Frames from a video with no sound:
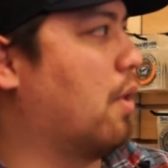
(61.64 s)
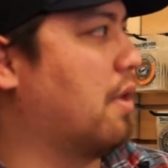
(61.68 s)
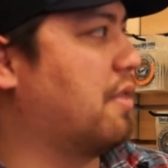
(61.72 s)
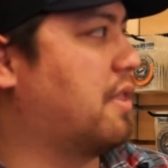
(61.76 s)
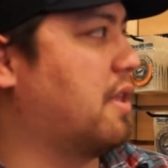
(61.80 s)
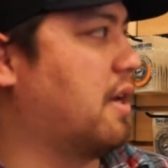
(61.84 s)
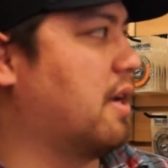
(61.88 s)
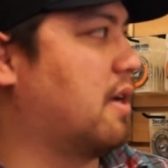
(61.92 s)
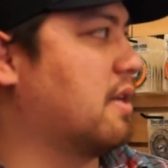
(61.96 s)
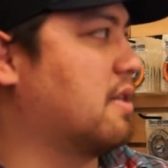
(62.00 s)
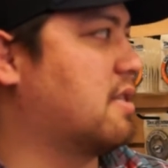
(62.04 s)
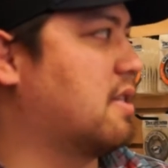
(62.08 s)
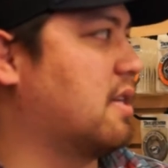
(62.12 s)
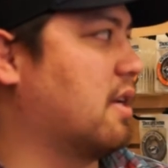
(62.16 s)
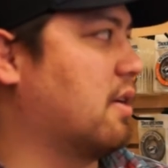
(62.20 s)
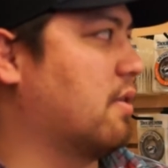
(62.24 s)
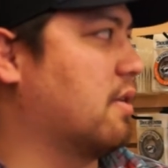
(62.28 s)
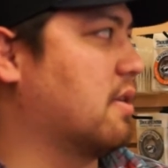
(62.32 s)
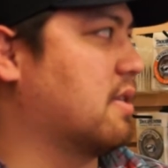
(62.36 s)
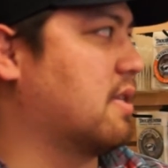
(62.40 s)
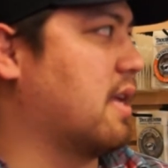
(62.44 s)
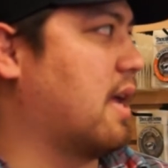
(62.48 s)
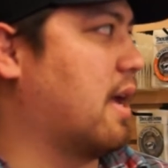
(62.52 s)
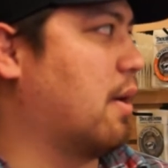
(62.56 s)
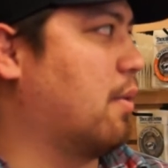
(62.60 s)
one thing to consider
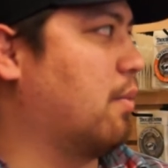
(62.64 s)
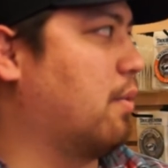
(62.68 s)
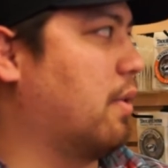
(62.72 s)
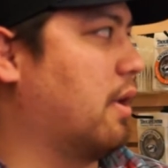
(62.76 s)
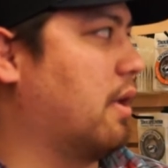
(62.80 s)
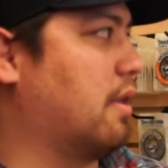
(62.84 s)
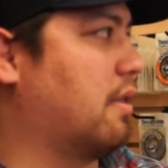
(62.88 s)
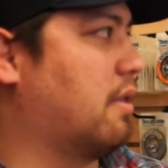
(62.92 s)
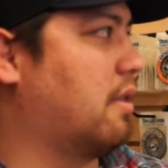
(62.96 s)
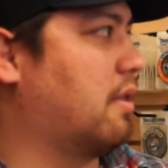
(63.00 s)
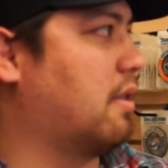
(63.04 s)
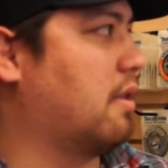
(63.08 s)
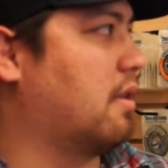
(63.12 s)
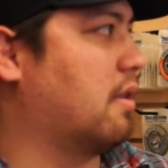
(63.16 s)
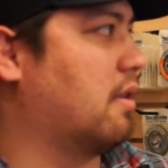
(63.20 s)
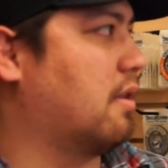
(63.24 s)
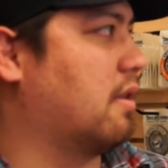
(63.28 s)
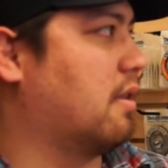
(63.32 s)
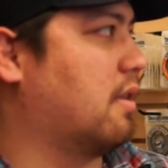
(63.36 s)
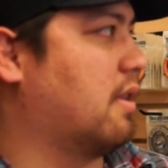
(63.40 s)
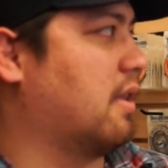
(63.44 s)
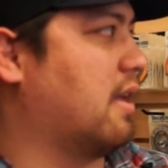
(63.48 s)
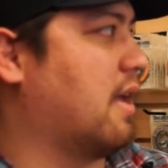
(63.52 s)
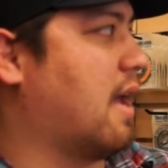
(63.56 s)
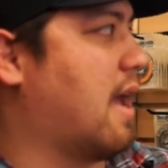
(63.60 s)
is that with
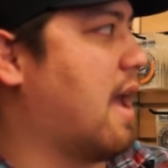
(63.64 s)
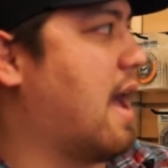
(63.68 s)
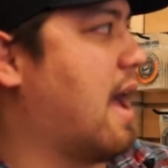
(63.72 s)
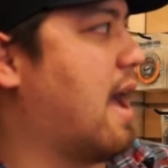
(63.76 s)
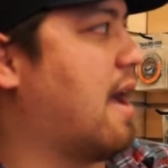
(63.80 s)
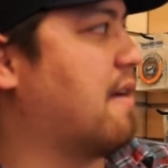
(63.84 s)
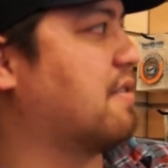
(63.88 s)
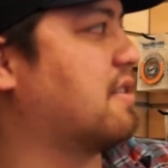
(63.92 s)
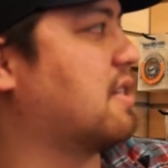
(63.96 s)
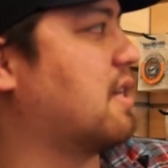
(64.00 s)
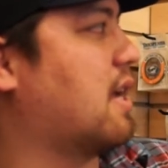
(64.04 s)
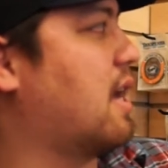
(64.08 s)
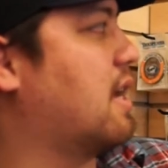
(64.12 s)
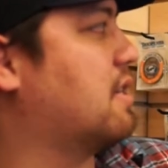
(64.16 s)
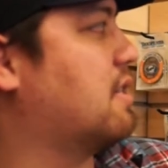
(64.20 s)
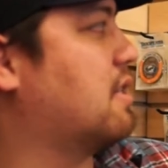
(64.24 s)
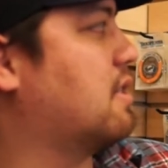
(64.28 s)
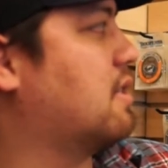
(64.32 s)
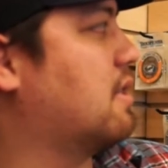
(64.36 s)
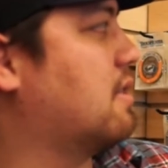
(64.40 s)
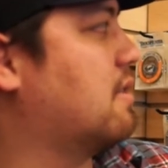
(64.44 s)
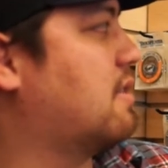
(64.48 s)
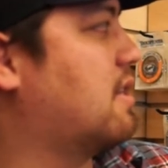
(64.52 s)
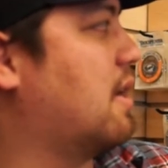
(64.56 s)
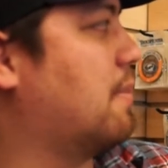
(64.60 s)
the half
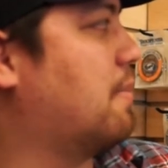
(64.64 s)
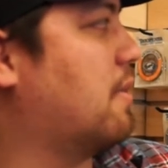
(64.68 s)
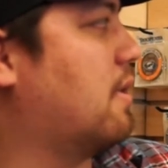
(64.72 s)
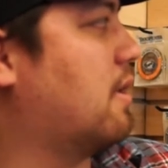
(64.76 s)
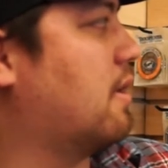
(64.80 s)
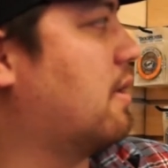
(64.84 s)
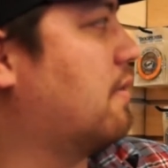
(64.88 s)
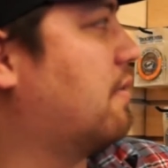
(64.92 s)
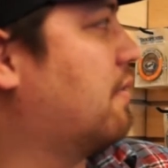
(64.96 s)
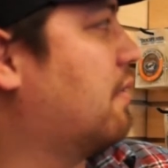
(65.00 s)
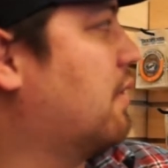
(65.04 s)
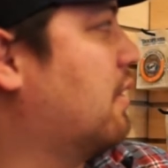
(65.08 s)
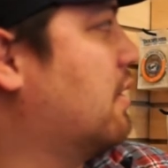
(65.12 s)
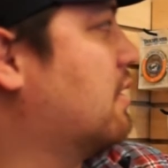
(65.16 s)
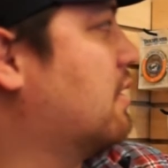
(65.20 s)
sizes in tippet, for